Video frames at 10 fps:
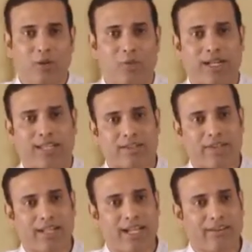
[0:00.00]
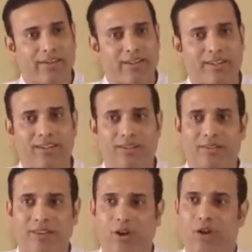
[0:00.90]
But as a retired cricketer,
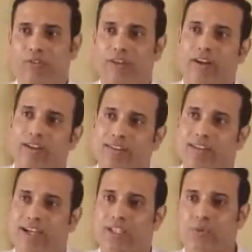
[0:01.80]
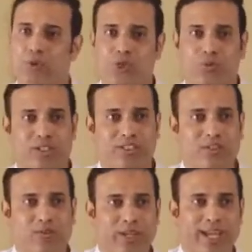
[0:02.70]
or for us as sports
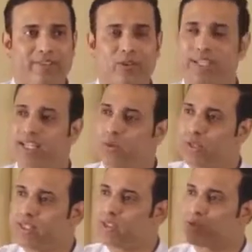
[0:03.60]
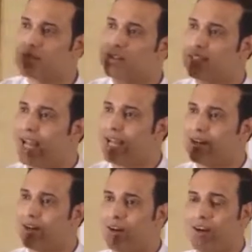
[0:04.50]
person, we have to deal with this tag,
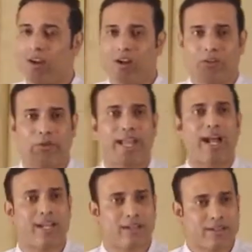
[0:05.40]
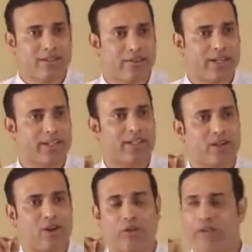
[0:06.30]
retired cricketer
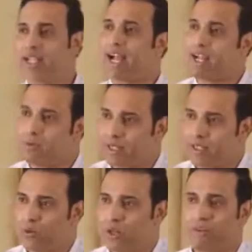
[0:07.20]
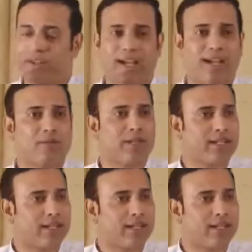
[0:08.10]
or retirement, the word retirement,